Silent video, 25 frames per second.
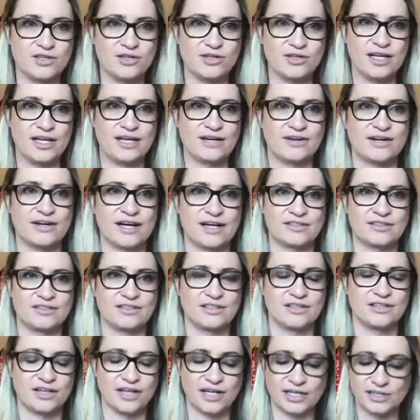unique
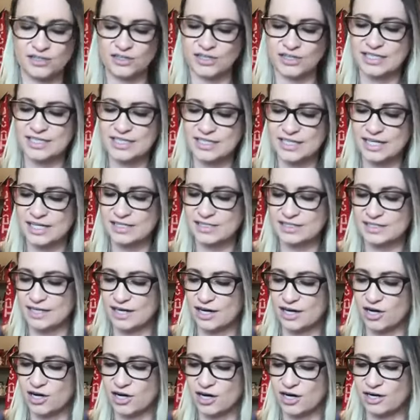characteristics
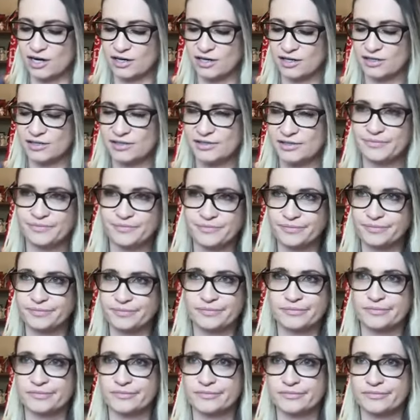are
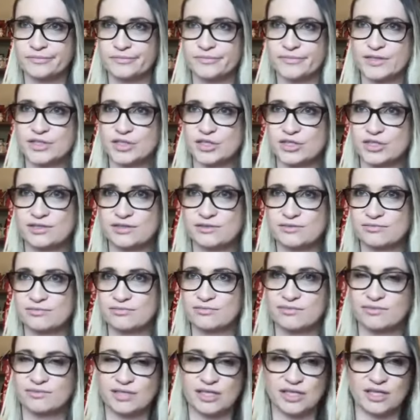just
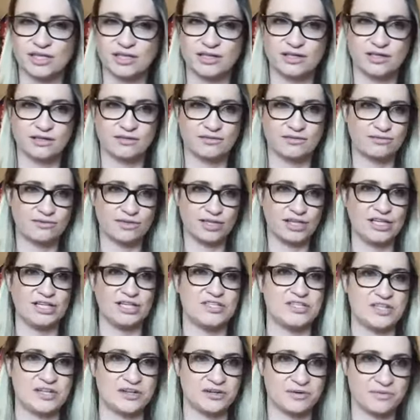
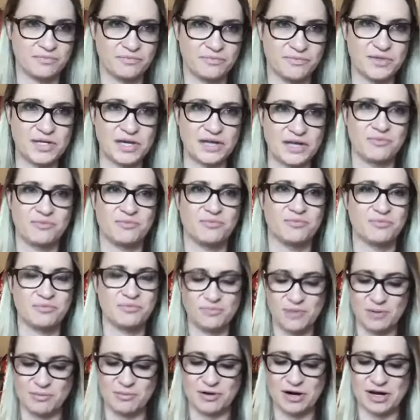easier than
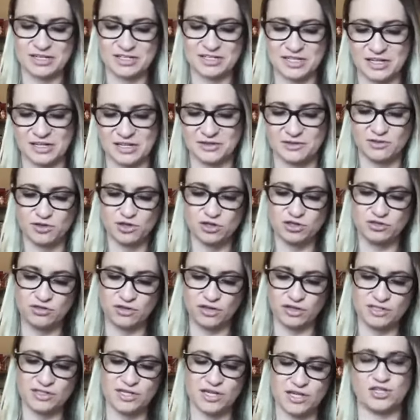memorizing
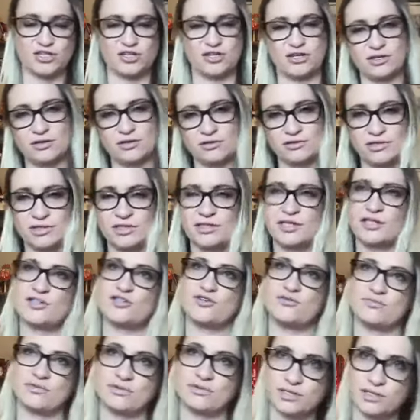neutralization,
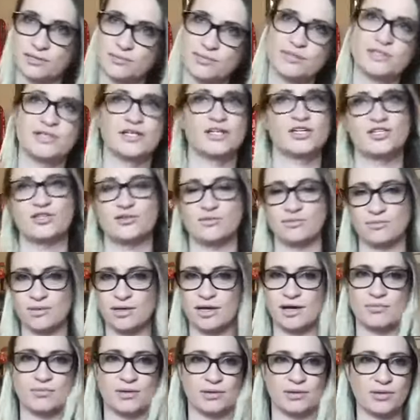agglutination, precipitation,
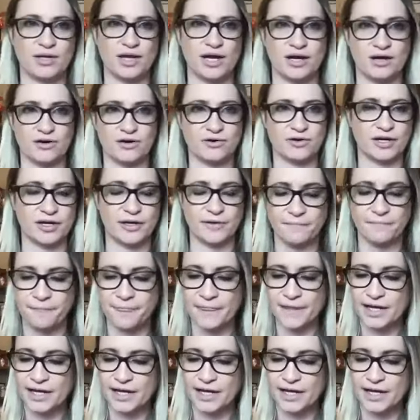blah, blah, blah, okay?